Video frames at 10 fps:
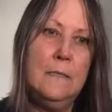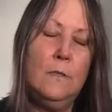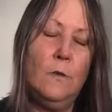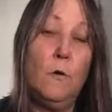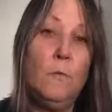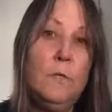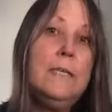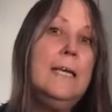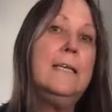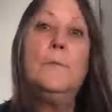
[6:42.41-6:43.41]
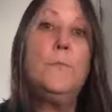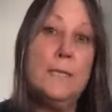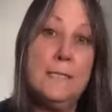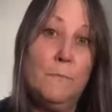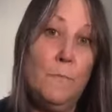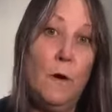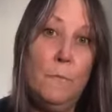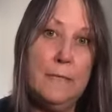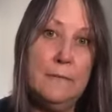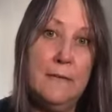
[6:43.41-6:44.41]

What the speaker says: or we're looking in the present moment